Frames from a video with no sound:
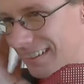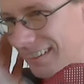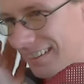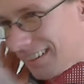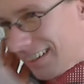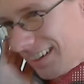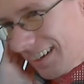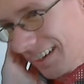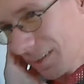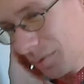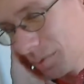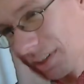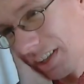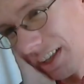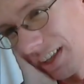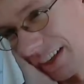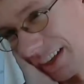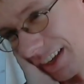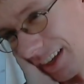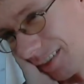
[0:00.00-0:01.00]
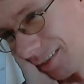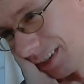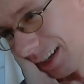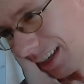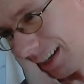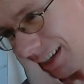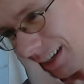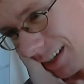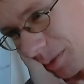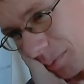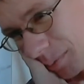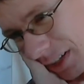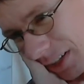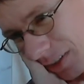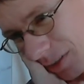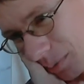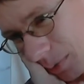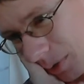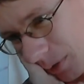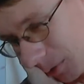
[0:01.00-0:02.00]
God, I'm glad I have editing at my
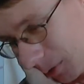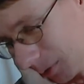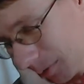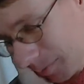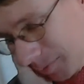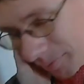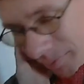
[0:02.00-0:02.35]
disposal.